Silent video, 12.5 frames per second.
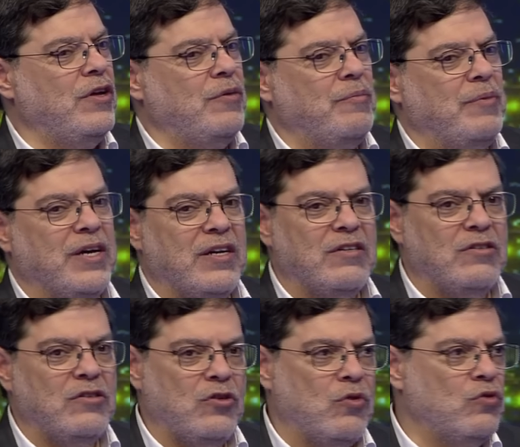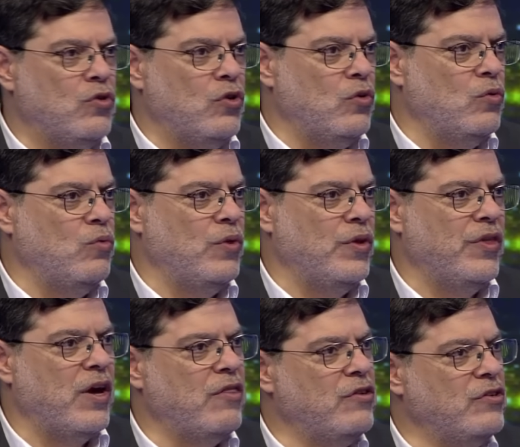Because you don't know what the
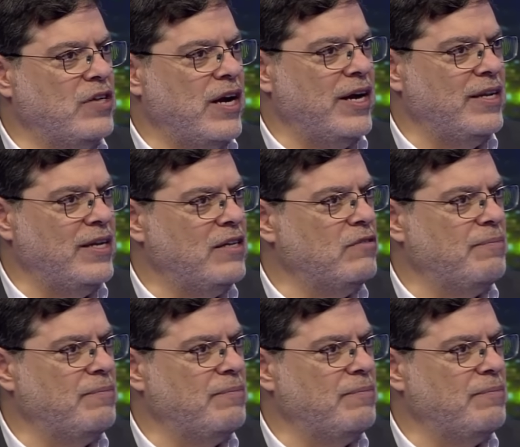other side is.